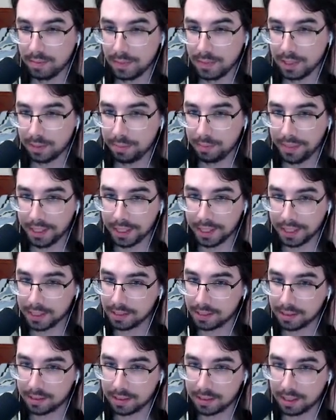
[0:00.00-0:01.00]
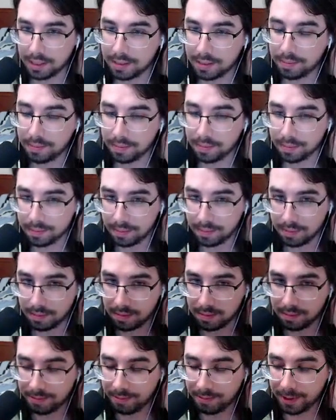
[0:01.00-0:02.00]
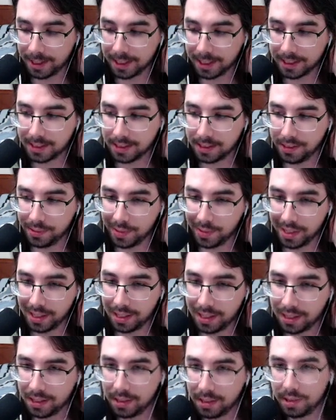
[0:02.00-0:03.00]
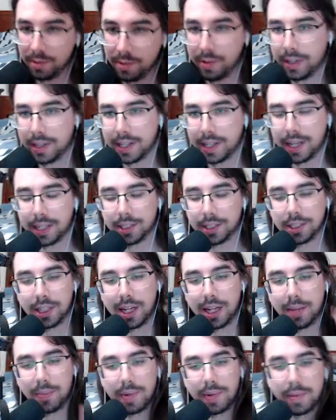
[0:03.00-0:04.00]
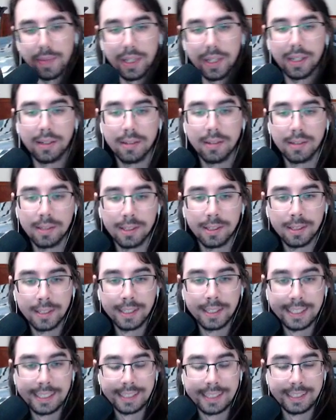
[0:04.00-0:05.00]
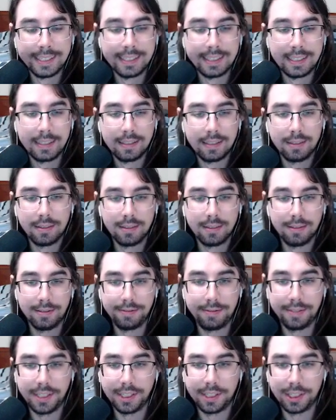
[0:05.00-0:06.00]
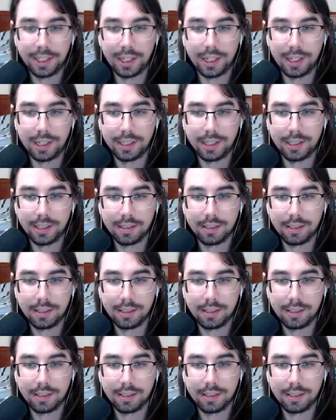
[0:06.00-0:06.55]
because what else are you really going to do with that shop? I mean, fish, otter,